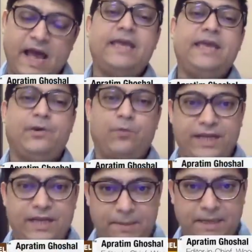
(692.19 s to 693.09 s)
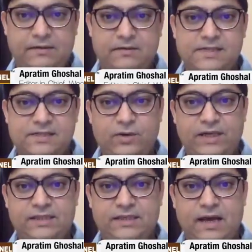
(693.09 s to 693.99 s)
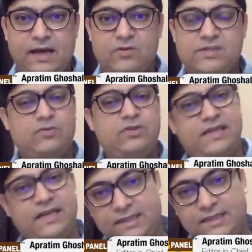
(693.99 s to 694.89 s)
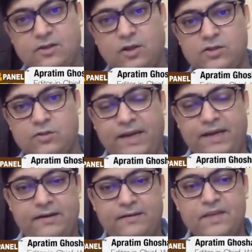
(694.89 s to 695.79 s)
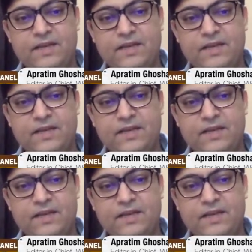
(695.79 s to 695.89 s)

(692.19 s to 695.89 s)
EU in a better situation now. Southeast Asia is also better.